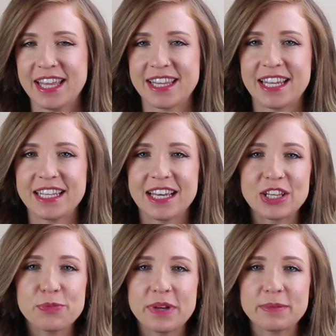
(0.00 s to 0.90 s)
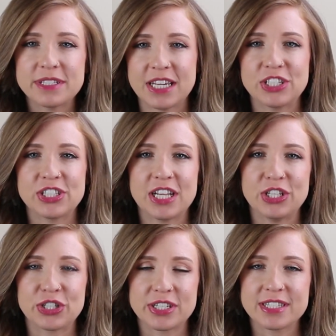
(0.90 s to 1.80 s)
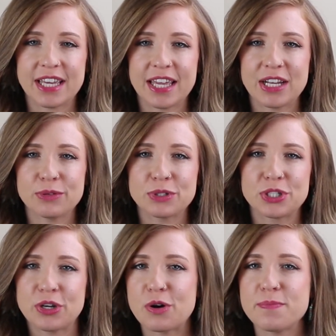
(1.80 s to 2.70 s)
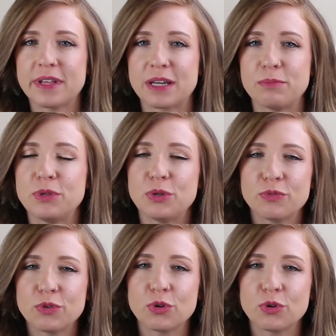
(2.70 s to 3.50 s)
then yellow pigmentation in your skin will show up like a beautiful